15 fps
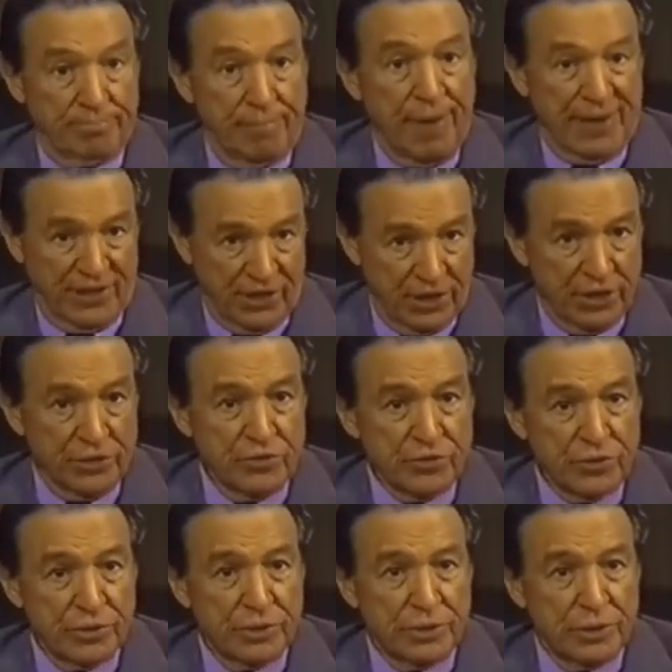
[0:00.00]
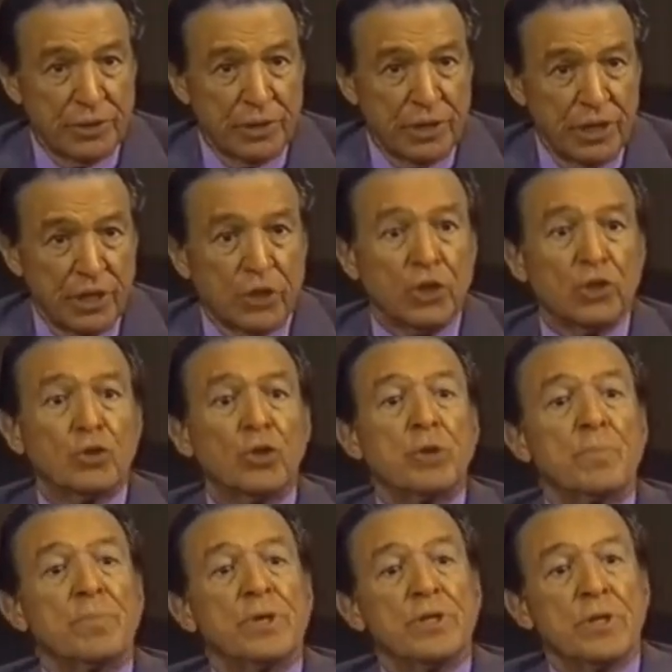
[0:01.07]
and it is, it could
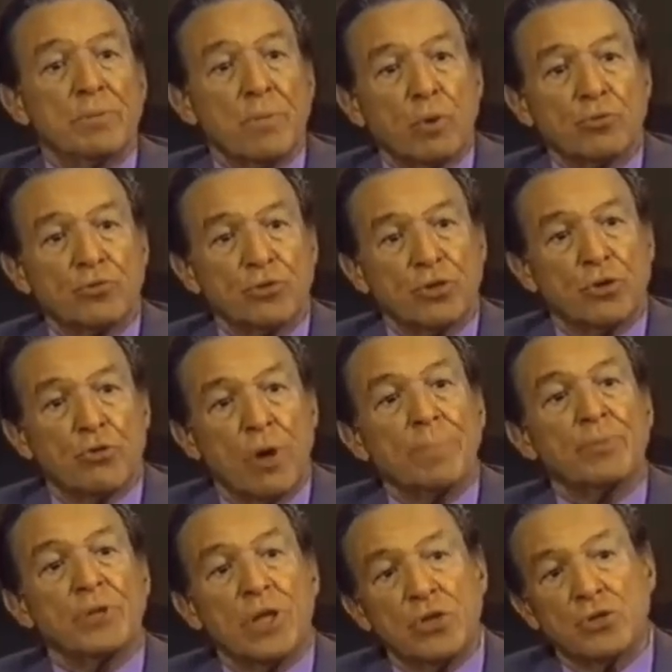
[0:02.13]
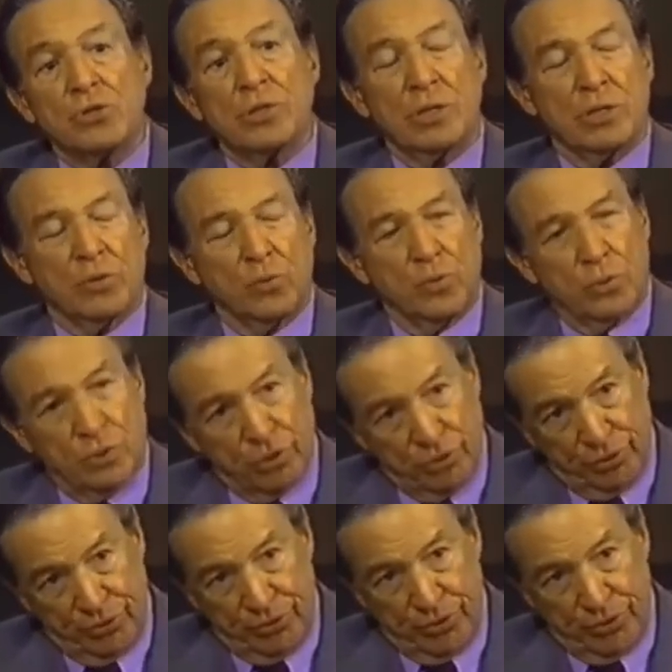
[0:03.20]
be the most corrupt nation in the world,